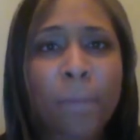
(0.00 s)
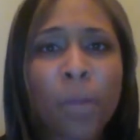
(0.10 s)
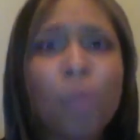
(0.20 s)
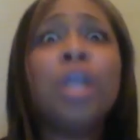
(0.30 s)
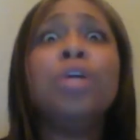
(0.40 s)

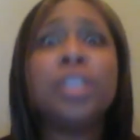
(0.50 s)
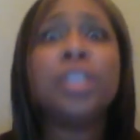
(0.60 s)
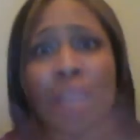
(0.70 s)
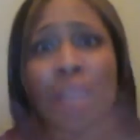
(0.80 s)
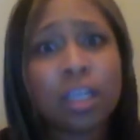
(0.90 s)
right, you'll see
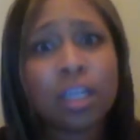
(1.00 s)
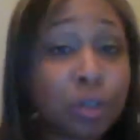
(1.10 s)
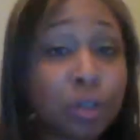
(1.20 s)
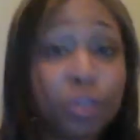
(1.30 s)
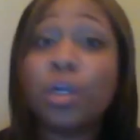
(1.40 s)
a lot of the
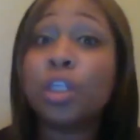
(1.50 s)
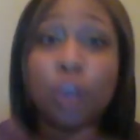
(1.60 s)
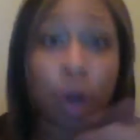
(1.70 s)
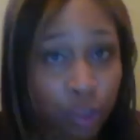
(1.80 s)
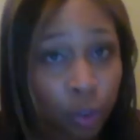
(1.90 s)
commercials
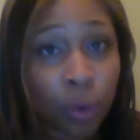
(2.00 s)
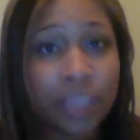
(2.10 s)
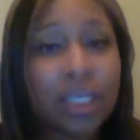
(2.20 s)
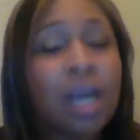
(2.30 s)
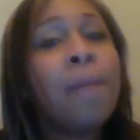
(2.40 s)
are
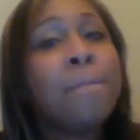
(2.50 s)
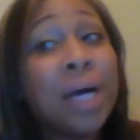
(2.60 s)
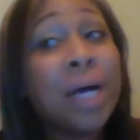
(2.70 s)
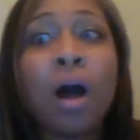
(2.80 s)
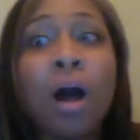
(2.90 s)
toys,
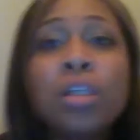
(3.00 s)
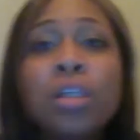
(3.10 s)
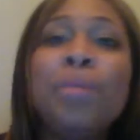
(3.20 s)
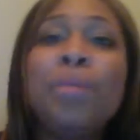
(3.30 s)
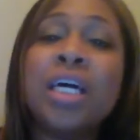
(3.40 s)
but
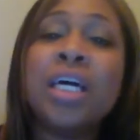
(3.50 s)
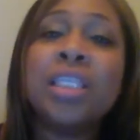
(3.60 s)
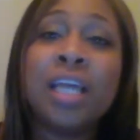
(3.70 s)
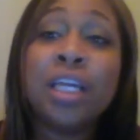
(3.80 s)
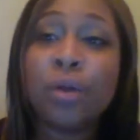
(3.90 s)
also because
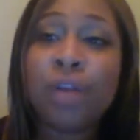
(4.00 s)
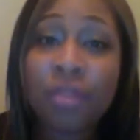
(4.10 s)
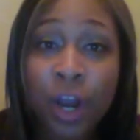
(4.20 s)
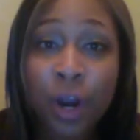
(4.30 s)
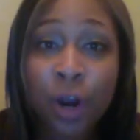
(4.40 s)
they know that
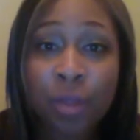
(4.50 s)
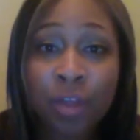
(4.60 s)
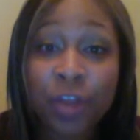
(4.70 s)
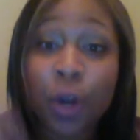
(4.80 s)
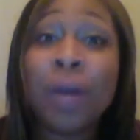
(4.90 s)

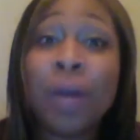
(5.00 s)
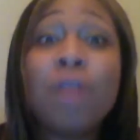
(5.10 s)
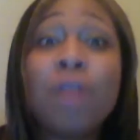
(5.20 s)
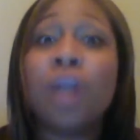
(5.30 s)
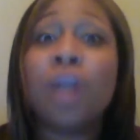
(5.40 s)
their
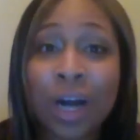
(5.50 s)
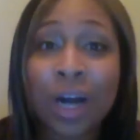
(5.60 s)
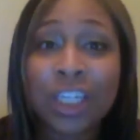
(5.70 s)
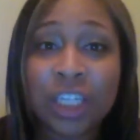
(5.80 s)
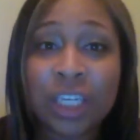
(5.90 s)
parents are
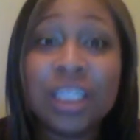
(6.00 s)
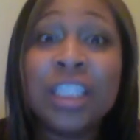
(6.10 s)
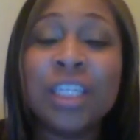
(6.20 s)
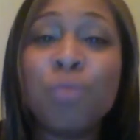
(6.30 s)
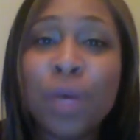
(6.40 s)
watching
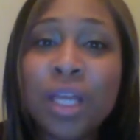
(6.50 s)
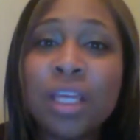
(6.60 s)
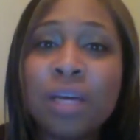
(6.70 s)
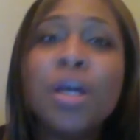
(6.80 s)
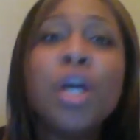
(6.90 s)
Disney with
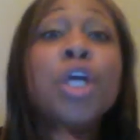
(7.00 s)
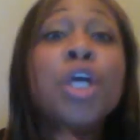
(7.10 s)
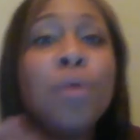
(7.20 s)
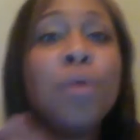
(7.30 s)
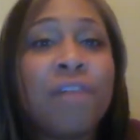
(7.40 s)
them,
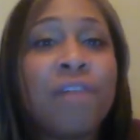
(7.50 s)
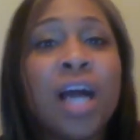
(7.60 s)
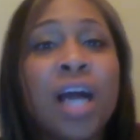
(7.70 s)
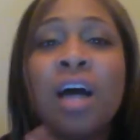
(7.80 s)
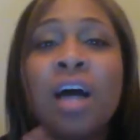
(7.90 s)
you will
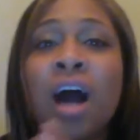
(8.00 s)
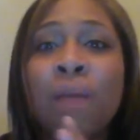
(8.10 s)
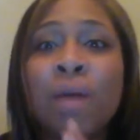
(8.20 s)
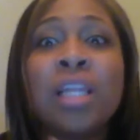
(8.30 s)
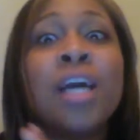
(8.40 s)
find
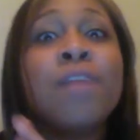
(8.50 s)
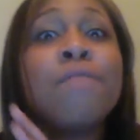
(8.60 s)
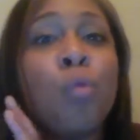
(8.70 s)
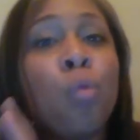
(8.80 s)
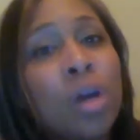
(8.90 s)
a lot of
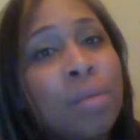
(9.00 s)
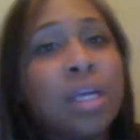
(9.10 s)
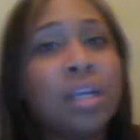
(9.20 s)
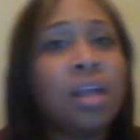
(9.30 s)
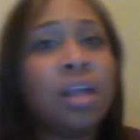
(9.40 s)
women